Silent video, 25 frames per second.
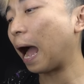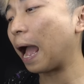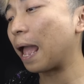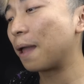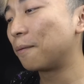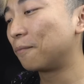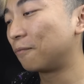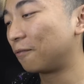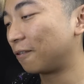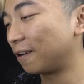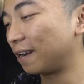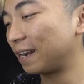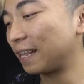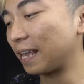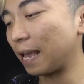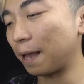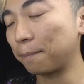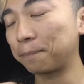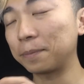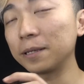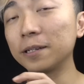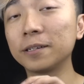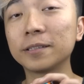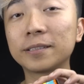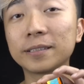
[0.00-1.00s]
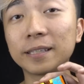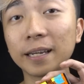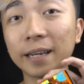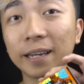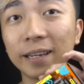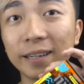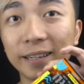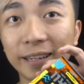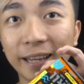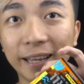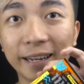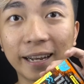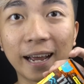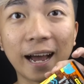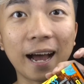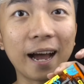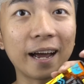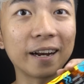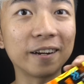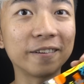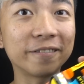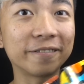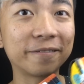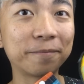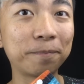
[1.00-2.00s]
I am really happy to say that the
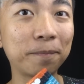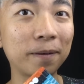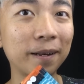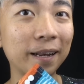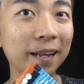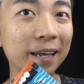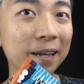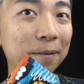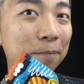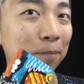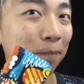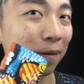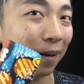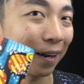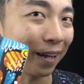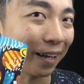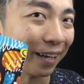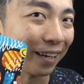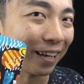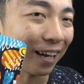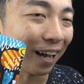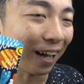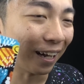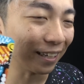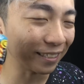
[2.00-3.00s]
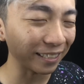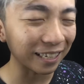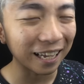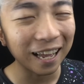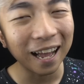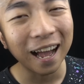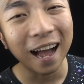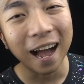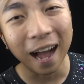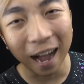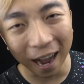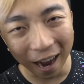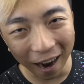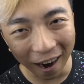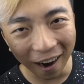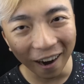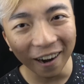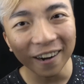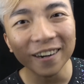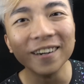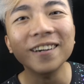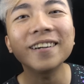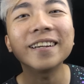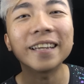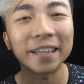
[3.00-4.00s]
Out of Play playing cards
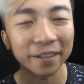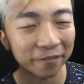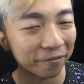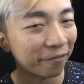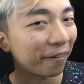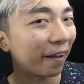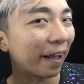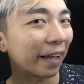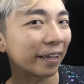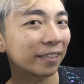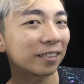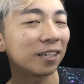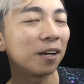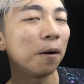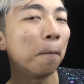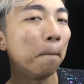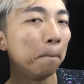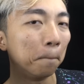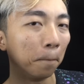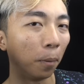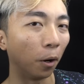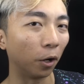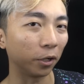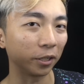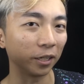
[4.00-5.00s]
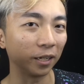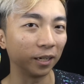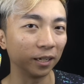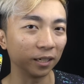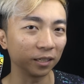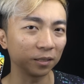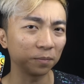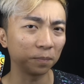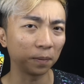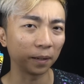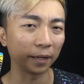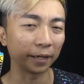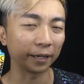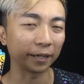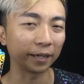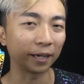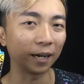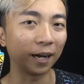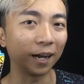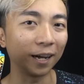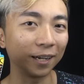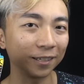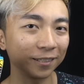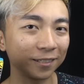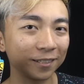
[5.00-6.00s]
are in fact borderless playing
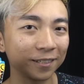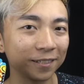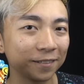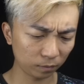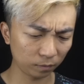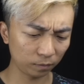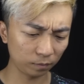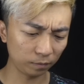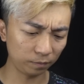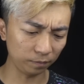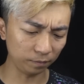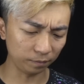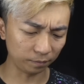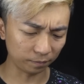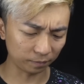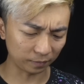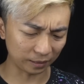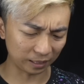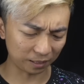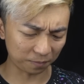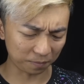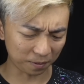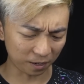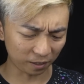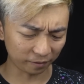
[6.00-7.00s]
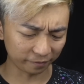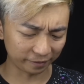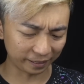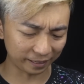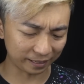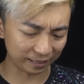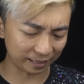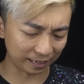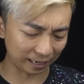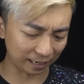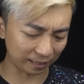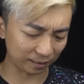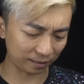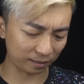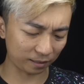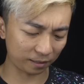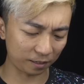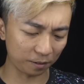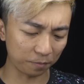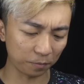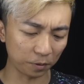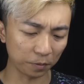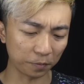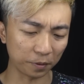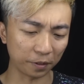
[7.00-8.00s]
cards. The smell of these cards
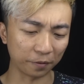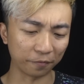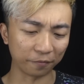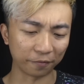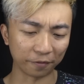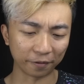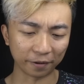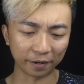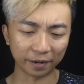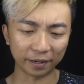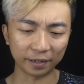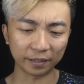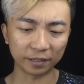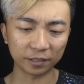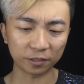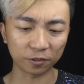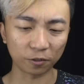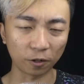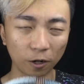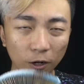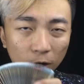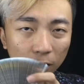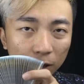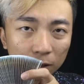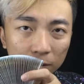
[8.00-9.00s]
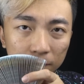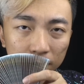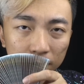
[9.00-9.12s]
seem to be really strong.